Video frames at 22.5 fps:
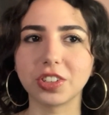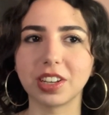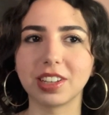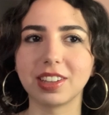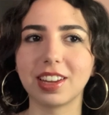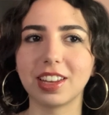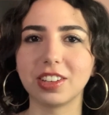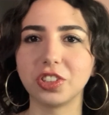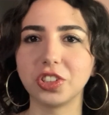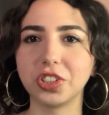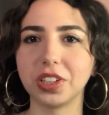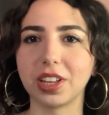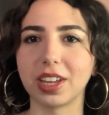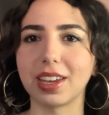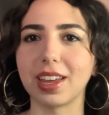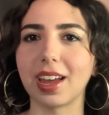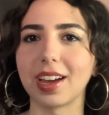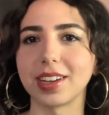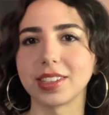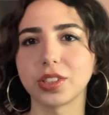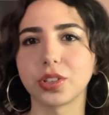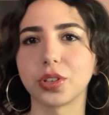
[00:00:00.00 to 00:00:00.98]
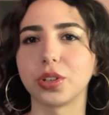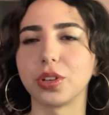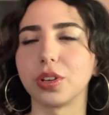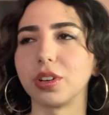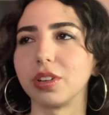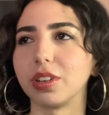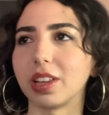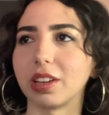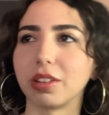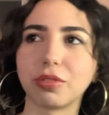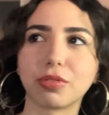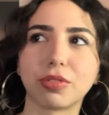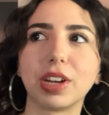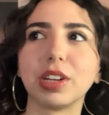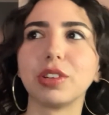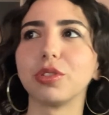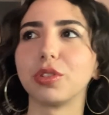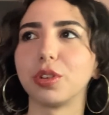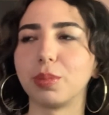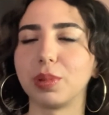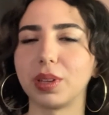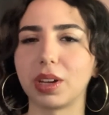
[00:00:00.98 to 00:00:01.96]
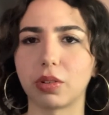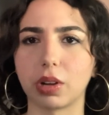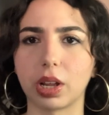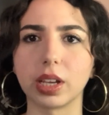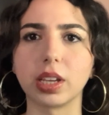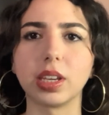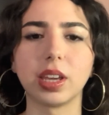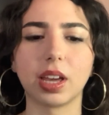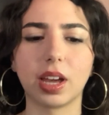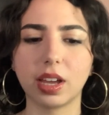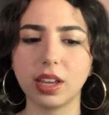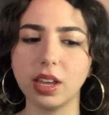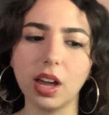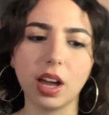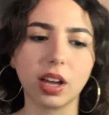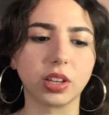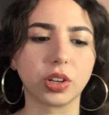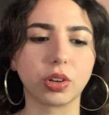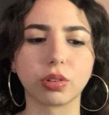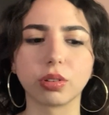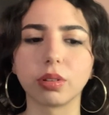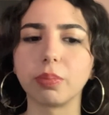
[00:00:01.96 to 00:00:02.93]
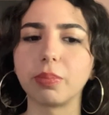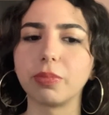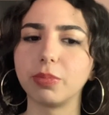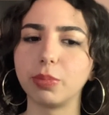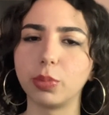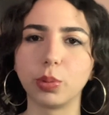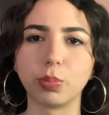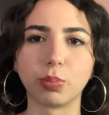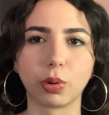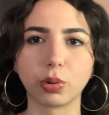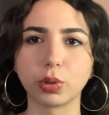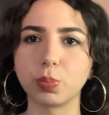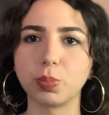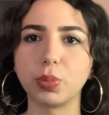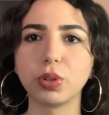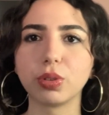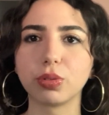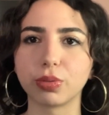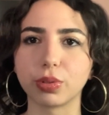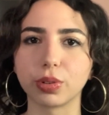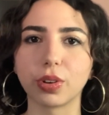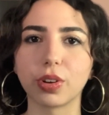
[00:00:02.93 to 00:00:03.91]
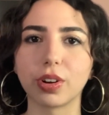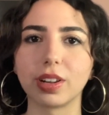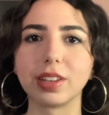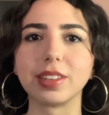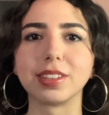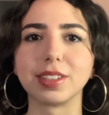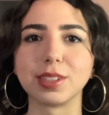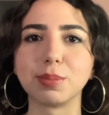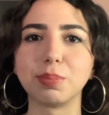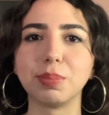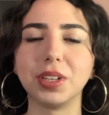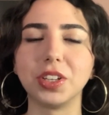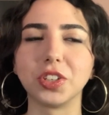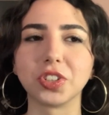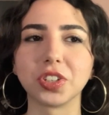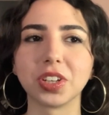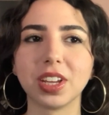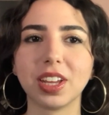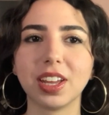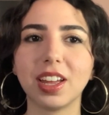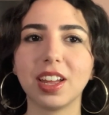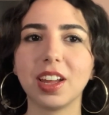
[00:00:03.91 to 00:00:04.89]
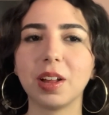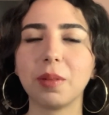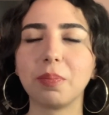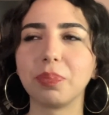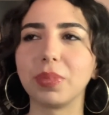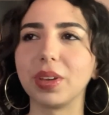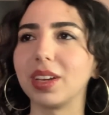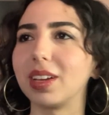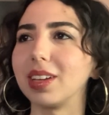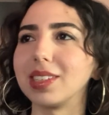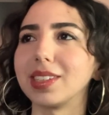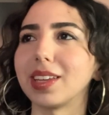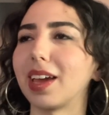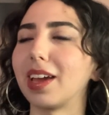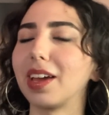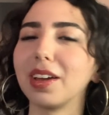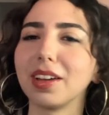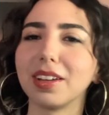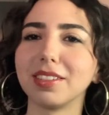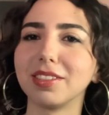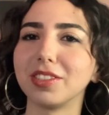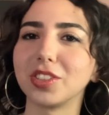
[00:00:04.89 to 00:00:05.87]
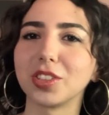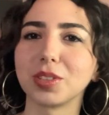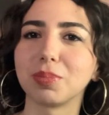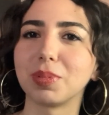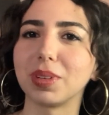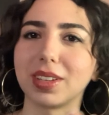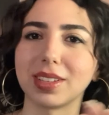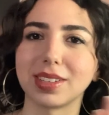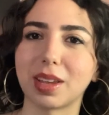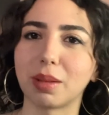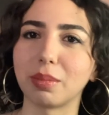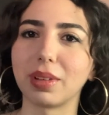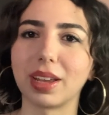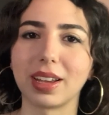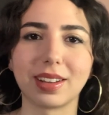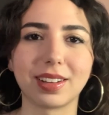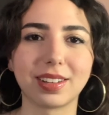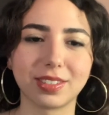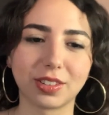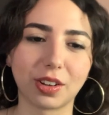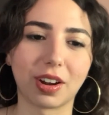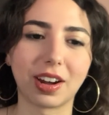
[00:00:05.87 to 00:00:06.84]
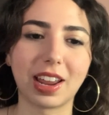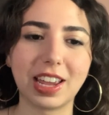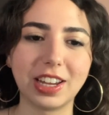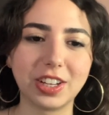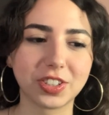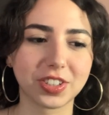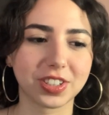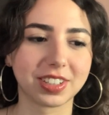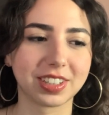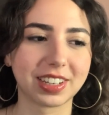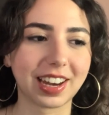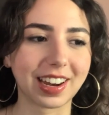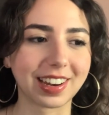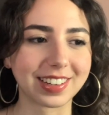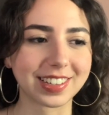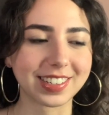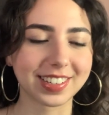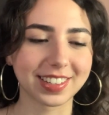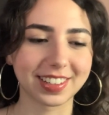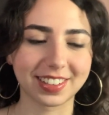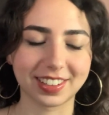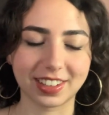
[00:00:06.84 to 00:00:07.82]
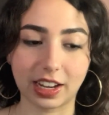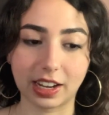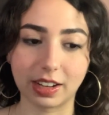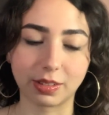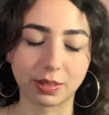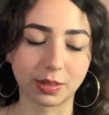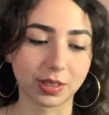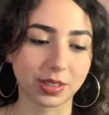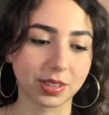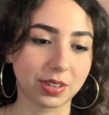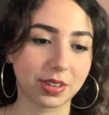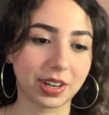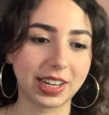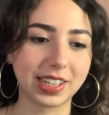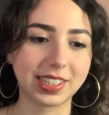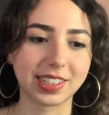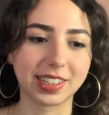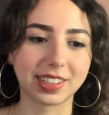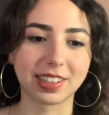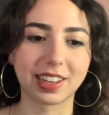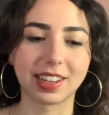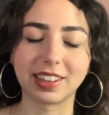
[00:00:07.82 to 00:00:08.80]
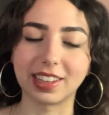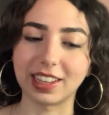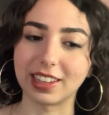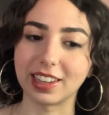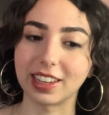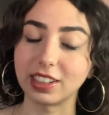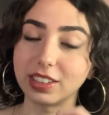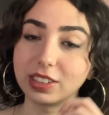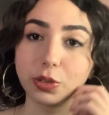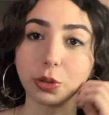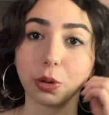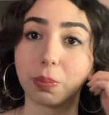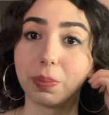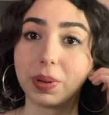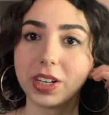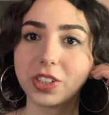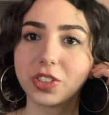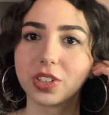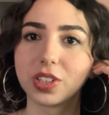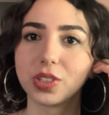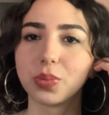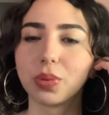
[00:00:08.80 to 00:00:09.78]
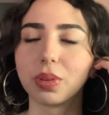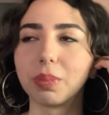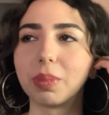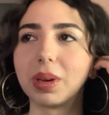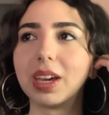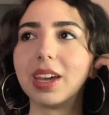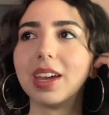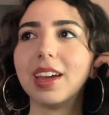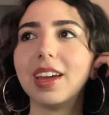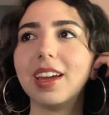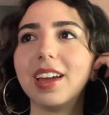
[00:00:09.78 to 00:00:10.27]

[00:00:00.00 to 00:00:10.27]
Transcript: And then she like asked her like friend group, and they were like, "Yeah, you're the most beautiful girl at this beach." Because like just because I'm like not Asian, and it was crazy. And then they like took pictures with me.